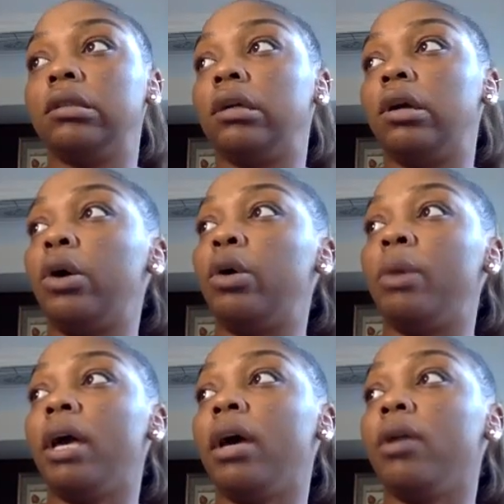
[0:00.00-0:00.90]
oh
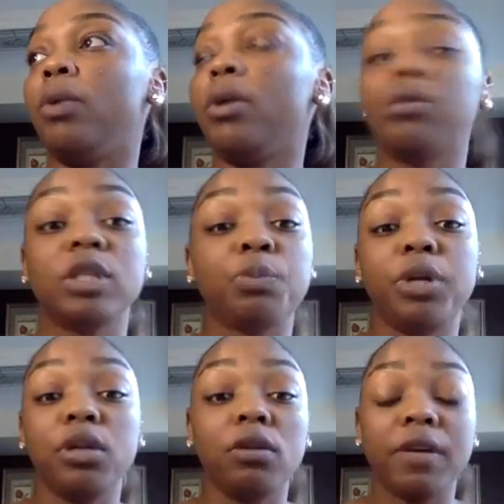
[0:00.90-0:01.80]
man, whether it's
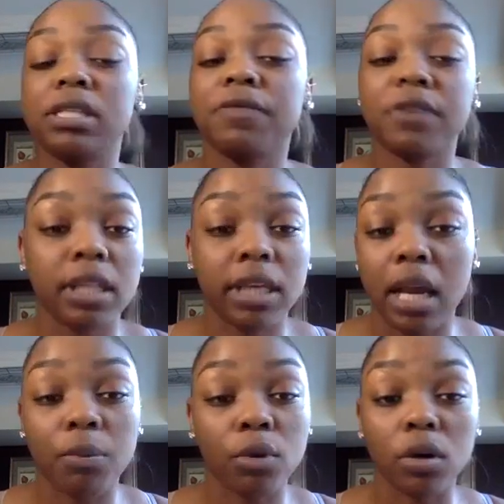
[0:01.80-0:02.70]
putting your face in front of the
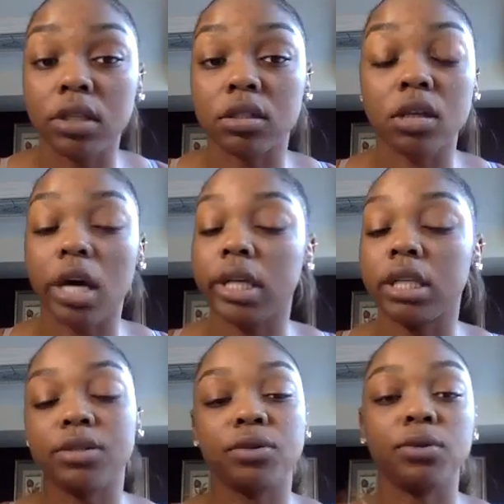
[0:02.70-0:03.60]
camera and
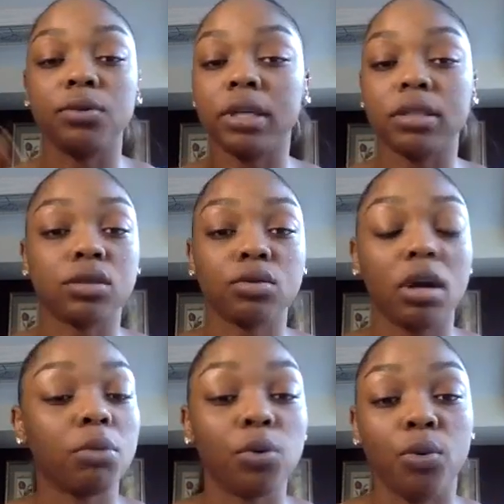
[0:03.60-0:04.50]
talking to
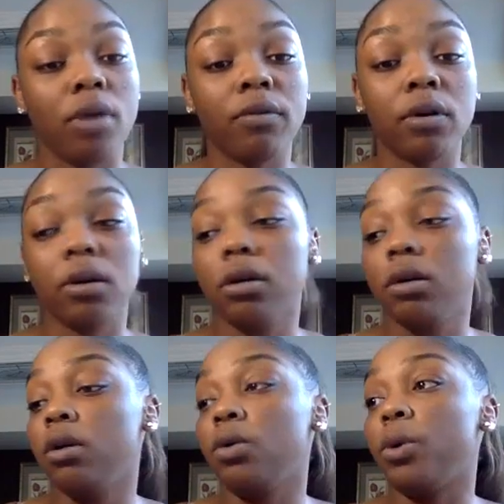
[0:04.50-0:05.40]
Instagram or whoever,
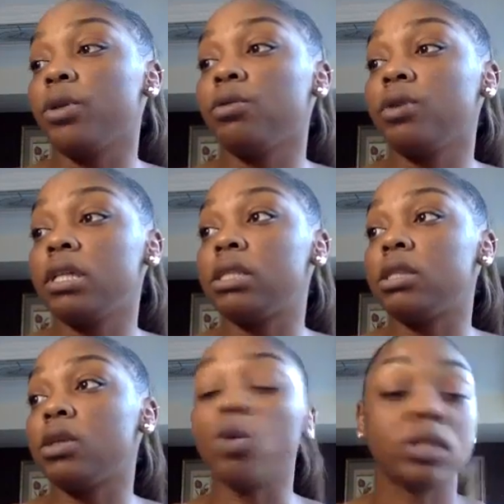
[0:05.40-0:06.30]
whether
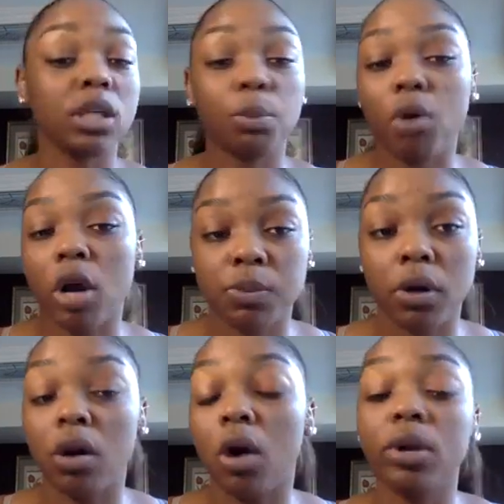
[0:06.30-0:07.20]
it's hosting a
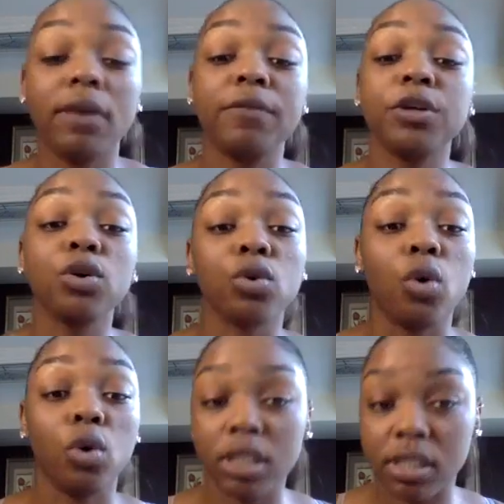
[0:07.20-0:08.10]
prospect call, whatever your
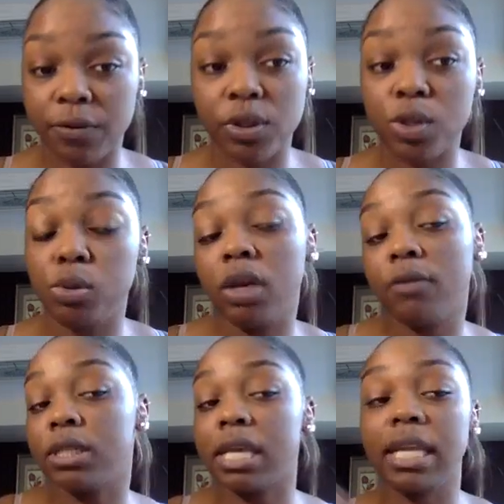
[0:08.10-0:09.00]
goal is for this week, whether
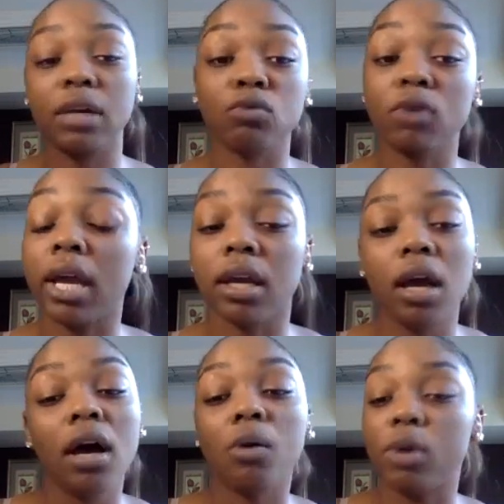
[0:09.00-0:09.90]
it's hitting a rank,
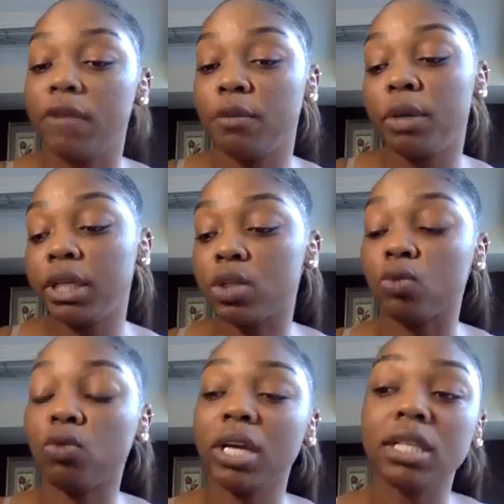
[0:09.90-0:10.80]
I want everybody
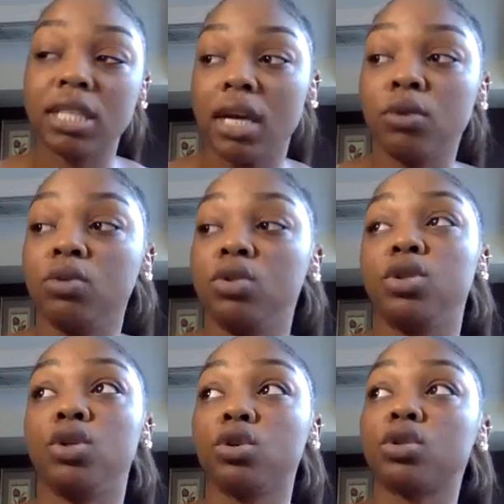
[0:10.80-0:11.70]
to write down
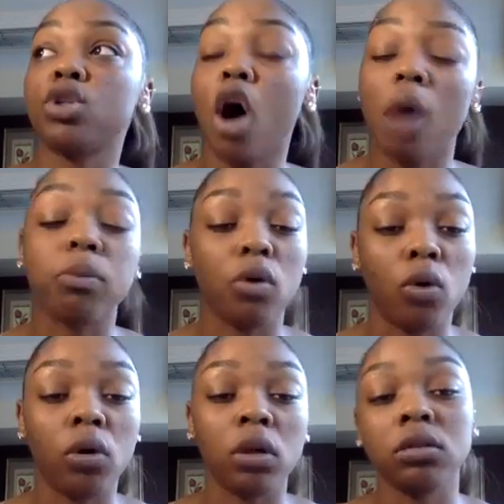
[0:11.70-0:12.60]
your top
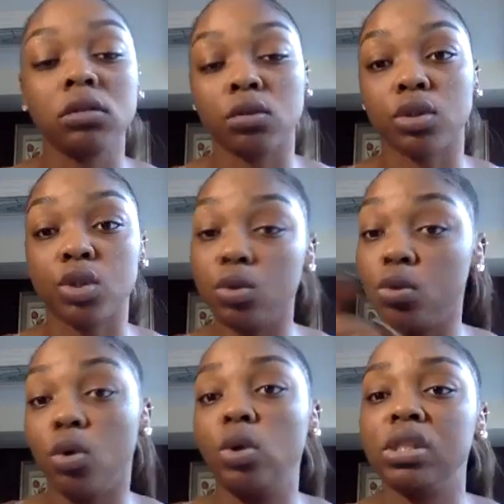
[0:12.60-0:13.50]
goal or
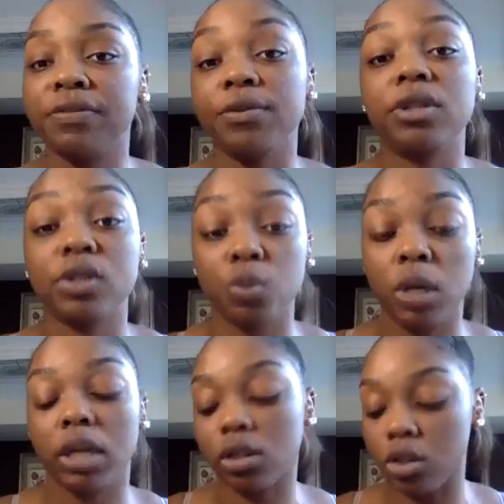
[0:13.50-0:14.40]
two goals for this
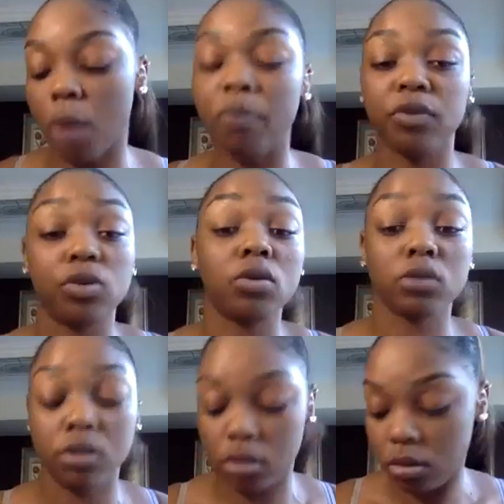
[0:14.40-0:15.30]
week at the top of your
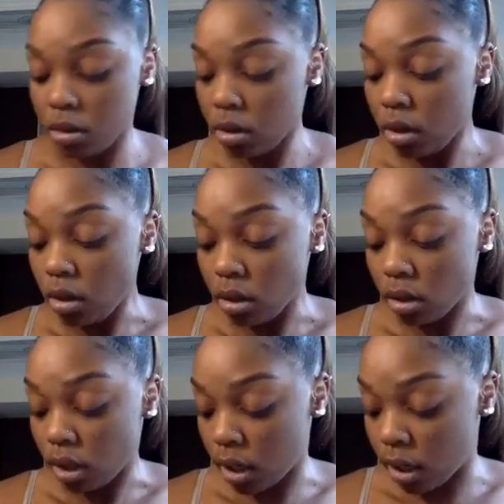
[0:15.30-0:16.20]
notes.
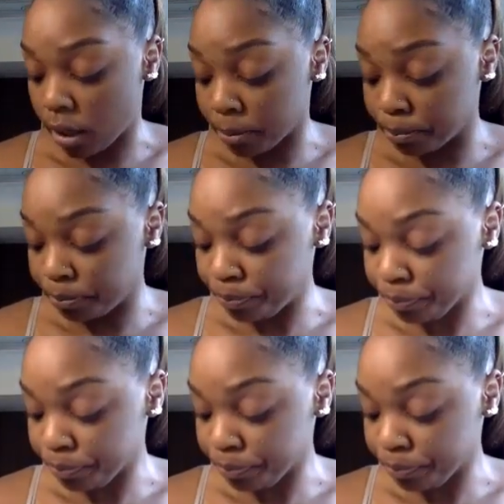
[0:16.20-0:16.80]
Um,